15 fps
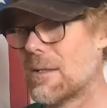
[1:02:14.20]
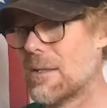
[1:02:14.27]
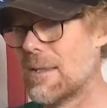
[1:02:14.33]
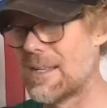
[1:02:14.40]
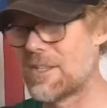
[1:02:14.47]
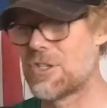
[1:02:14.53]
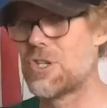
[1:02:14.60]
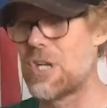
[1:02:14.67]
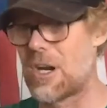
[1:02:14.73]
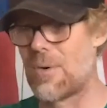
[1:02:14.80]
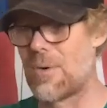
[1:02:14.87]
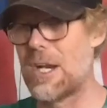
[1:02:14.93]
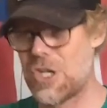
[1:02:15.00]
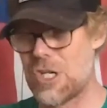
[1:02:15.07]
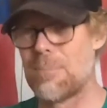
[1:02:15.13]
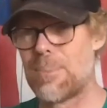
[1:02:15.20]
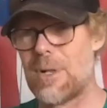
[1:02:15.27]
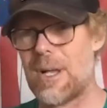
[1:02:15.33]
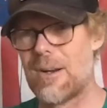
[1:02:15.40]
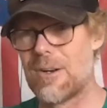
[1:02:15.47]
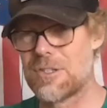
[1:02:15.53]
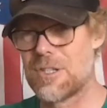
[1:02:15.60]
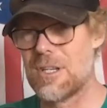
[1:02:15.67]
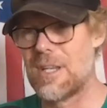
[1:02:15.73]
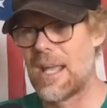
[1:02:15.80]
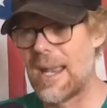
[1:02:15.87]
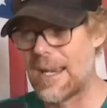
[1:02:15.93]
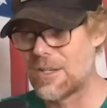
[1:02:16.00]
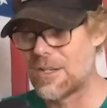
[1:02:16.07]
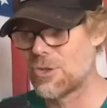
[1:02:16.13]
this generation of players
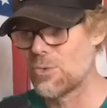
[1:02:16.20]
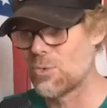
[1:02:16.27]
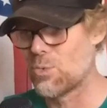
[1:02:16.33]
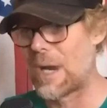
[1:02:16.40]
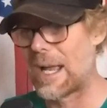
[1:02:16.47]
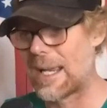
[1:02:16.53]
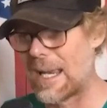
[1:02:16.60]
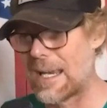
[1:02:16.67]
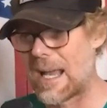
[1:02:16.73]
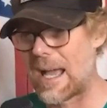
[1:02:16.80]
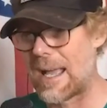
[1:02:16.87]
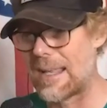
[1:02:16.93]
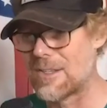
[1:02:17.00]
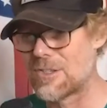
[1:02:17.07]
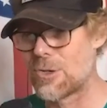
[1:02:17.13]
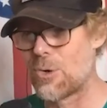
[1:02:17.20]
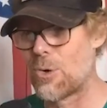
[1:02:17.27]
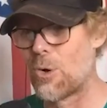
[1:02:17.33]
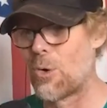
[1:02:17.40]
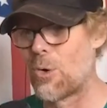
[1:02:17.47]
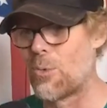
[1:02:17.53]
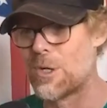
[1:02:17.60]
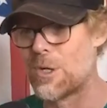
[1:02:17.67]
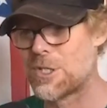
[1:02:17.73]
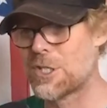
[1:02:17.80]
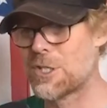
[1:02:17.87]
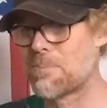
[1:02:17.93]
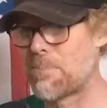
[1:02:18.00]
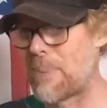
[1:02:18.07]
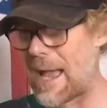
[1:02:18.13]
today to recognize or
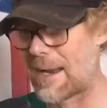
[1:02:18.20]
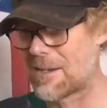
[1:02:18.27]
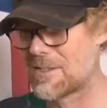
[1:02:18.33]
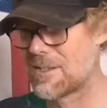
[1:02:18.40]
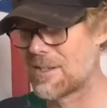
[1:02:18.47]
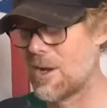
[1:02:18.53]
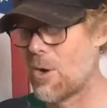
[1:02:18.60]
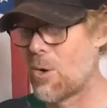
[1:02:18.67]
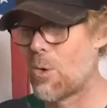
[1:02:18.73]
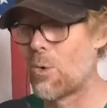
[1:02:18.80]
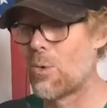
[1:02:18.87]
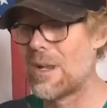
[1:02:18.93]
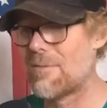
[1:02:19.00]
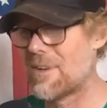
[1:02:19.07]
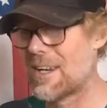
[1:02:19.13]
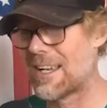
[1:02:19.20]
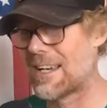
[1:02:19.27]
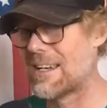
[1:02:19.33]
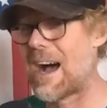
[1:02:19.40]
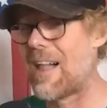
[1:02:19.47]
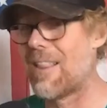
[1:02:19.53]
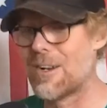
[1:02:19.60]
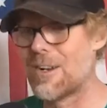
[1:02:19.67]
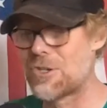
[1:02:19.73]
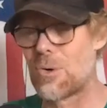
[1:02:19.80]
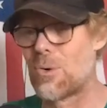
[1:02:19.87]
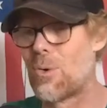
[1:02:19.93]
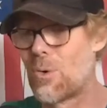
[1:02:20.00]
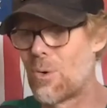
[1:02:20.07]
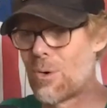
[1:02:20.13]
respect or even acknowledge
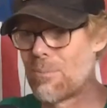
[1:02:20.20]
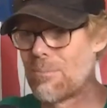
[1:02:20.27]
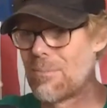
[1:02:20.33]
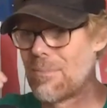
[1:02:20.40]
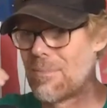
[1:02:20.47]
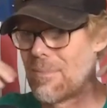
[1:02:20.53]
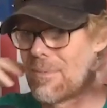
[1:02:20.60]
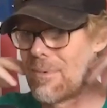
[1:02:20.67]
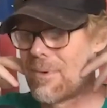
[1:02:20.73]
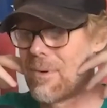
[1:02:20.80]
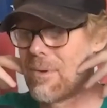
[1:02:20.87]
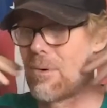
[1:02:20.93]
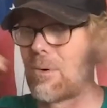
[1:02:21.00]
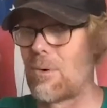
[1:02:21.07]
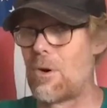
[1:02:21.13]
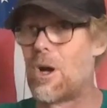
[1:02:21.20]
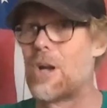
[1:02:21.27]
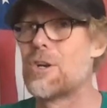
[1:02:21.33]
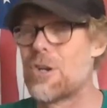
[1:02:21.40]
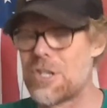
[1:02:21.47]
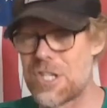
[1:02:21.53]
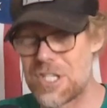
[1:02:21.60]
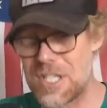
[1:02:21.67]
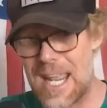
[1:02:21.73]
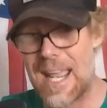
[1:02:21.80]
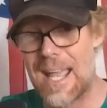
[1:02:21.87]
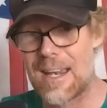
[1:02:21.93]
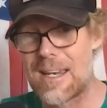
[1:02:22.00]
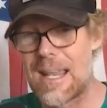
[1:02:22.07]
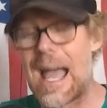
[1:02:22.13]
or
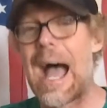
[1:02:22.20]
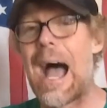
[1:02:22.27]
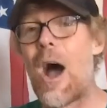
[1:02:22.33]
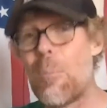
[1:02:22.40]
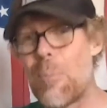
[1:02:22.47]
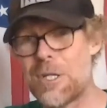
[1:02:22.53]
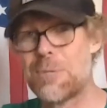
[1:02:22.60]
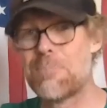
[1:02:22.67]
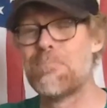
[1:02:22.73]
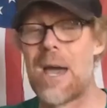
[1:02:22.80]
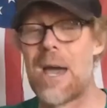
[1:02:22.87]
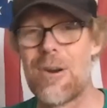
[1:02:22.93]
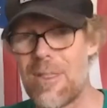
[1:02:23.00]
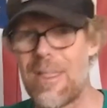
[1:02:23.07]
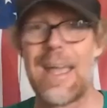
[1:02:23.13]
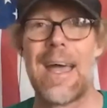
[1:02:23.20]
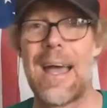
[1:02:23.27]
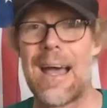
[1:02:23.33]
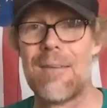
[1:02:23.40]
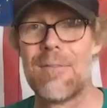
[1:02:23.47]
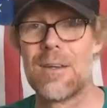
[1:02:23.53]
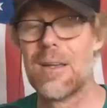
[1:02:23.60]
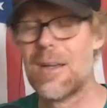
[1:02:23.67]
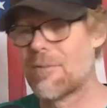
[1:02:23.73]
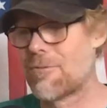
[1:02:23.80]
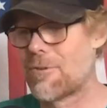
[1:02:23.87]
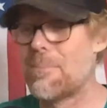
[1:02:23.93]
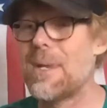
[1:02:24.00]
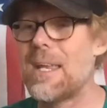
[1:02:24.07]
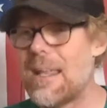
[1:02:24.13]
understand how much better they have it.
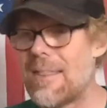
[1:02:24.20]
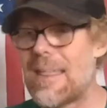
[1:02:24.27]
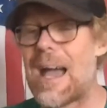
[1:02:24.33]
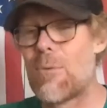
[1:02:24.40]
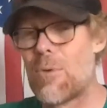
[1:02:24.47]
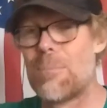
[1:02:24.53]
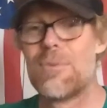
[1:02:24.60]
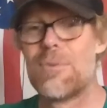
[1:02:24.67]
For me, that